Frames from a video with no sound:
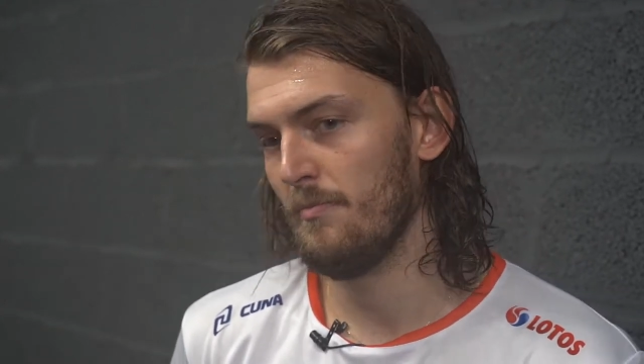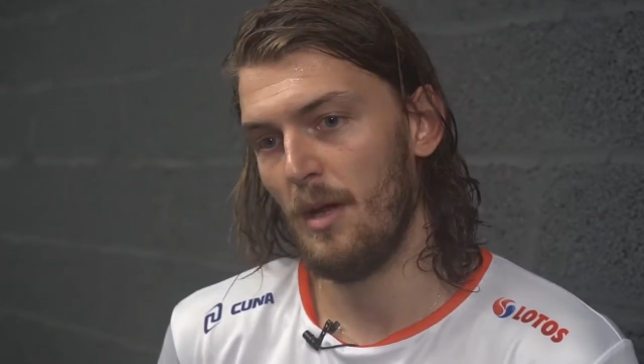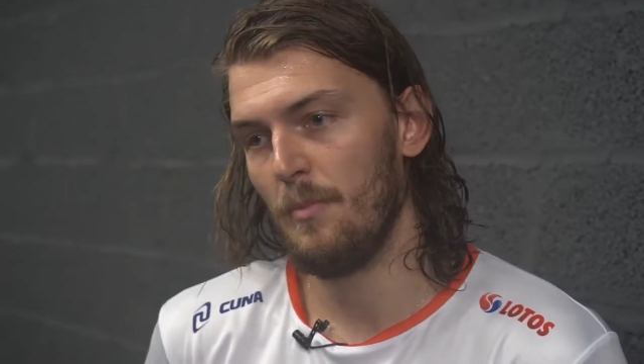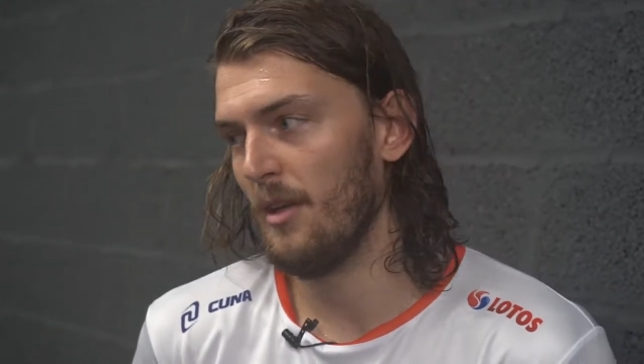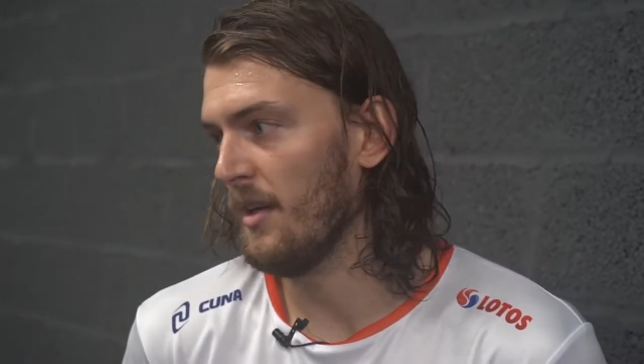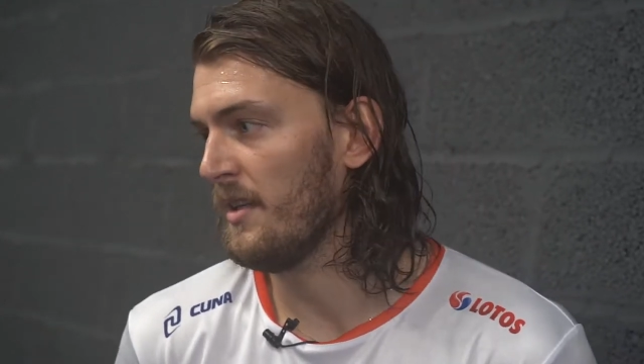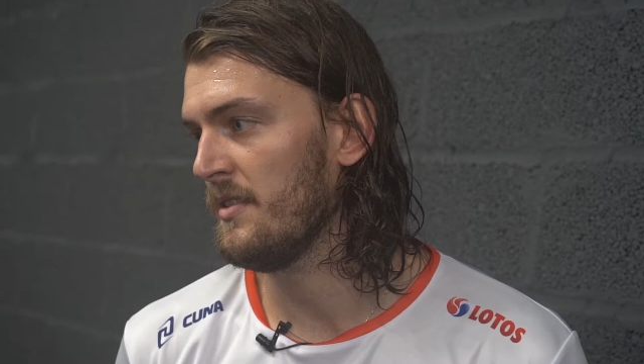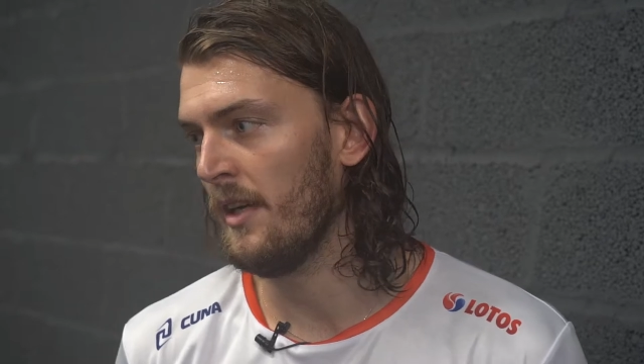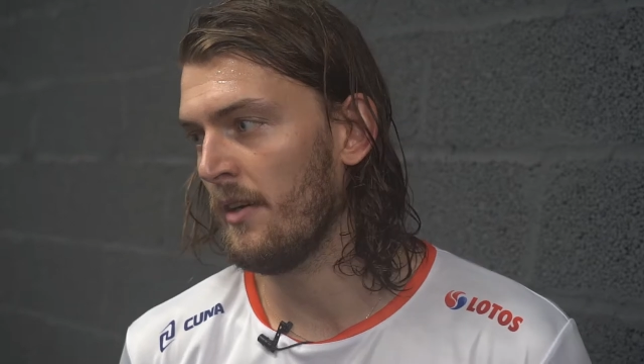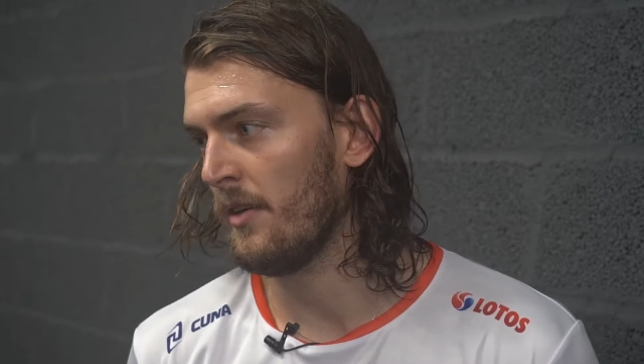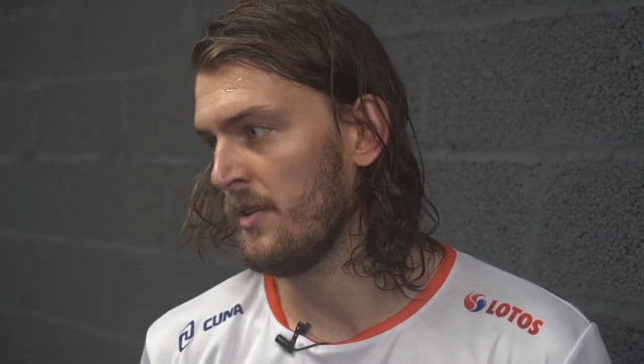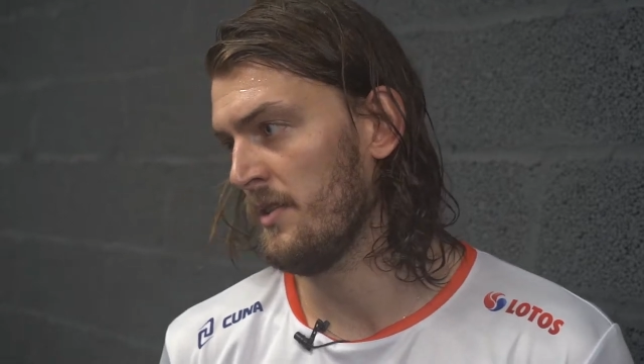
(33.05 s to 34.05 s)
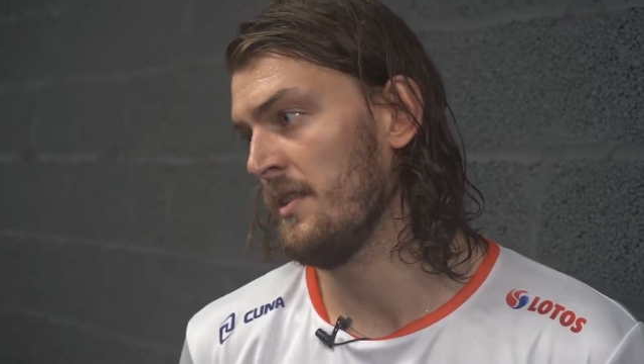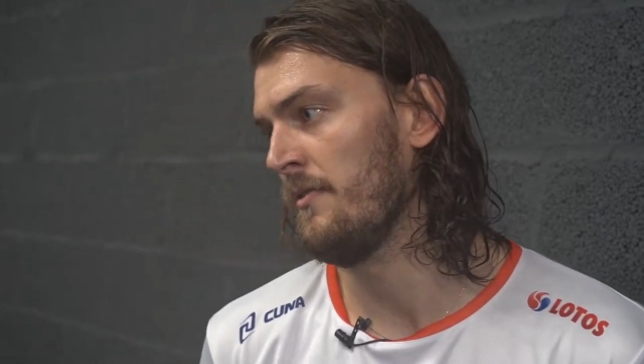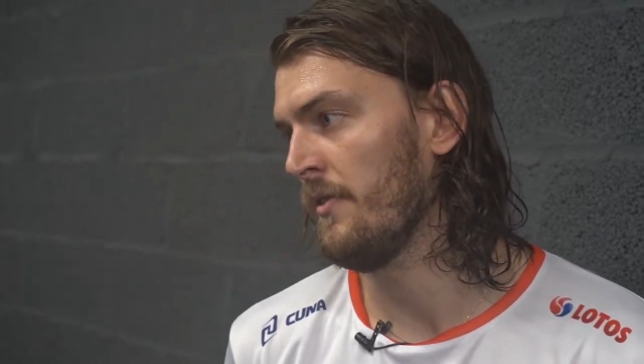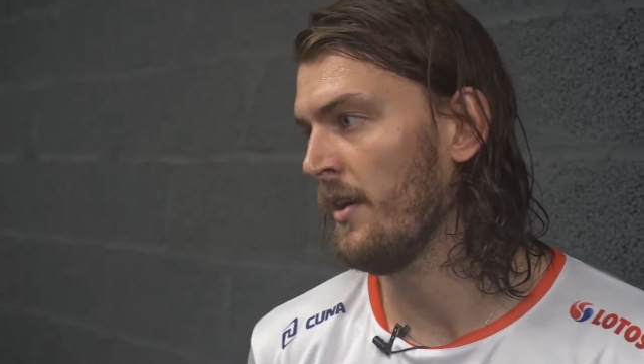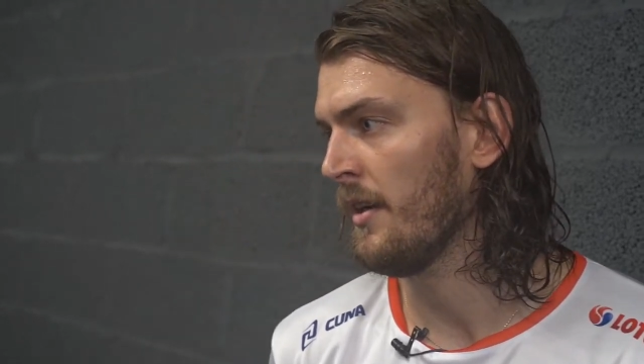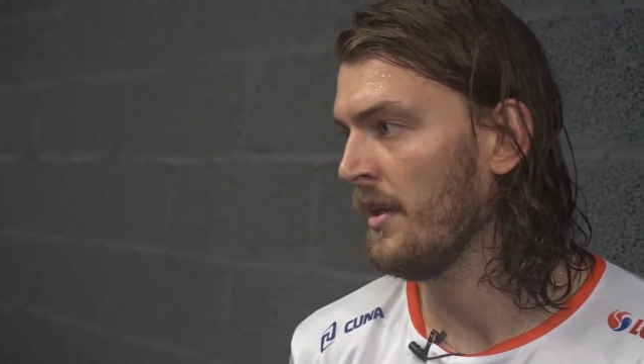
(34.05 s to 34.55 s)
maybe next year or
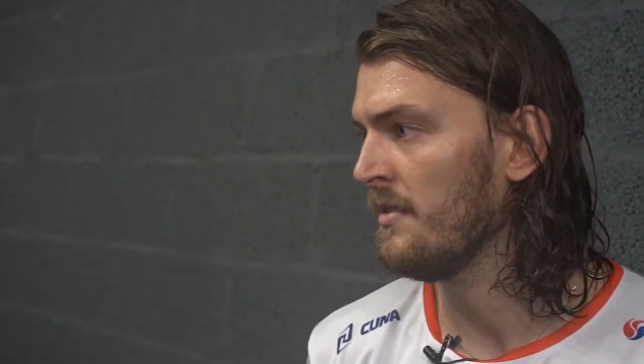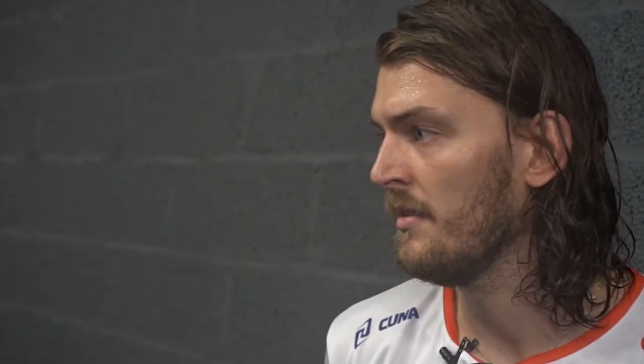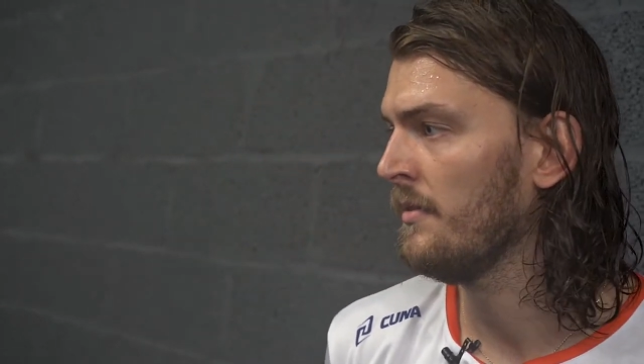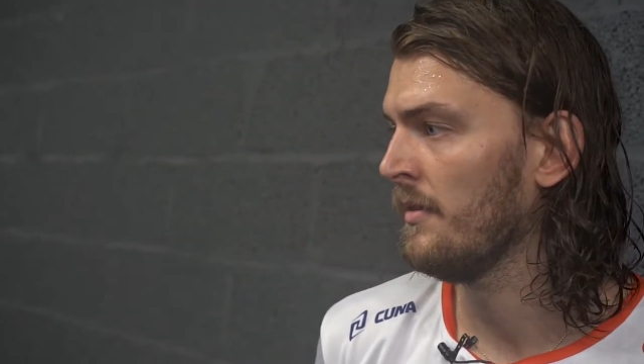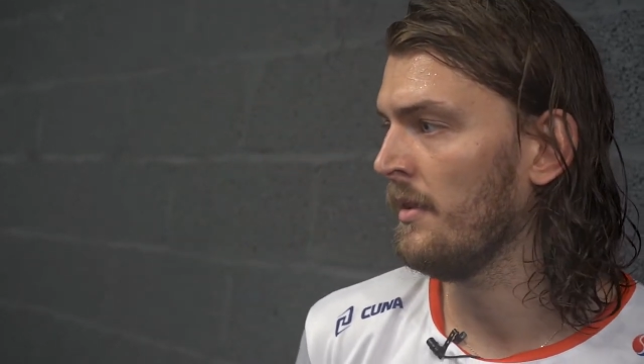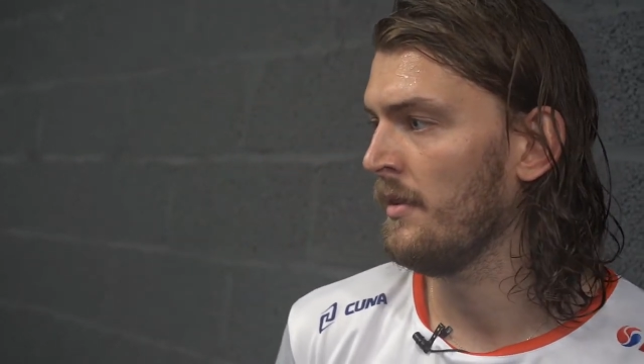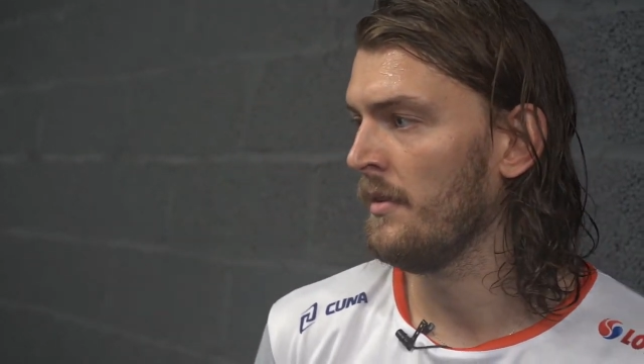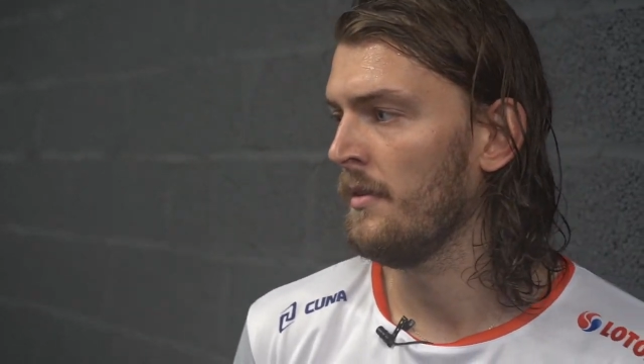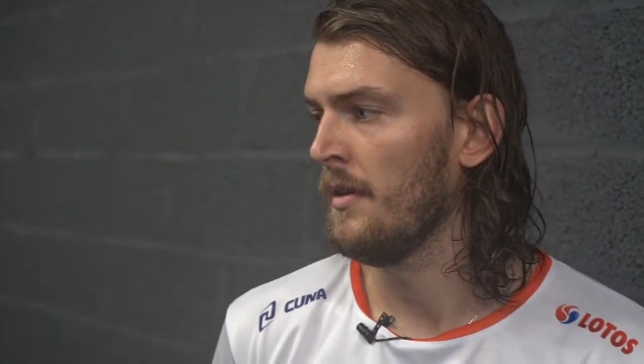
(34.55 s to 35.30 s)
something like this. Okay.